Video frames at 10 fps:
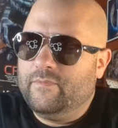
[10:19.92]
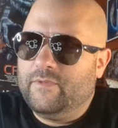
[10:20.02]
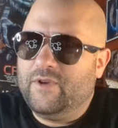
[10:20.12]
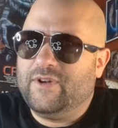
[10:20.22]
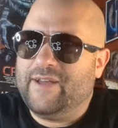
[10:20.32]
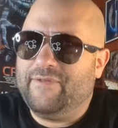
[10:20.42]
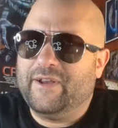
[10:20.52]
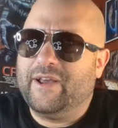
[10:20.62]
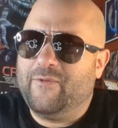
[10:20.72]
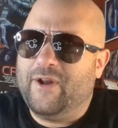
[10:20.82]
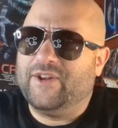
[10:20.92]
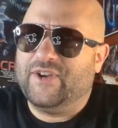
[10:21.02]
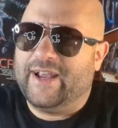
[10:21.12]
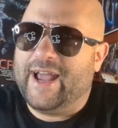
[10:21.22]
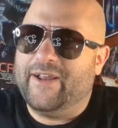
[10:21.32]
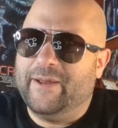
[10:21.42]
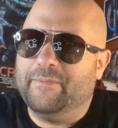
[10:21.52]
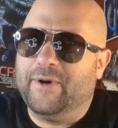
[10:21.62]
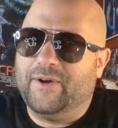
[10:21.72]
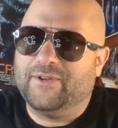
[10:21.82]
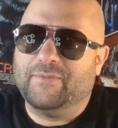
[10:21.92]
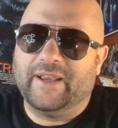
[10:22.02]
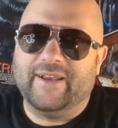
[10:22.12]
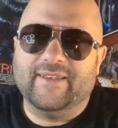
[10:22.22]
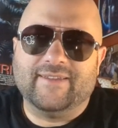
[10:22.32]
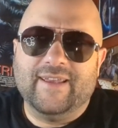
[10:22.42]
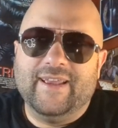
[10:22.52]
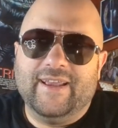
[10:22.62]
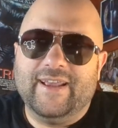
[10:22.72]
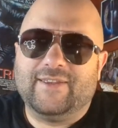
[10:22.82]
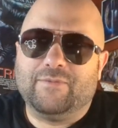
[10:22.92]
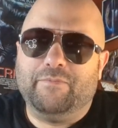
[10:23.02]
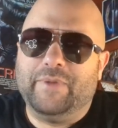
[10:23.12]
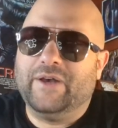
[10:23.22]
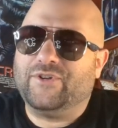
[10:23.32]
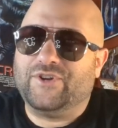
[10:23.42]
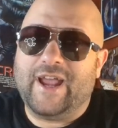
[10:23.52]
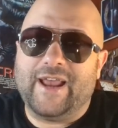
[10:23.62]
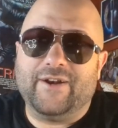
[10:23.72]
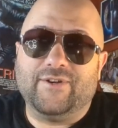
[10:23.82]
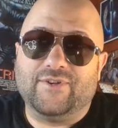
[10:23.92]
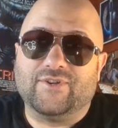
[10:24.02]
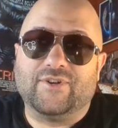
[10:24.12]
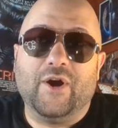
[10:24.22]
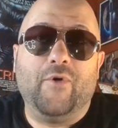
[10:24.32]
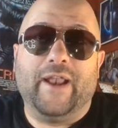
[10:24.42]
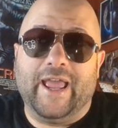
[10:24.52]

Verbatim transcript: You're definitely going to want to check out Impulse, because it's Bill Shatner just going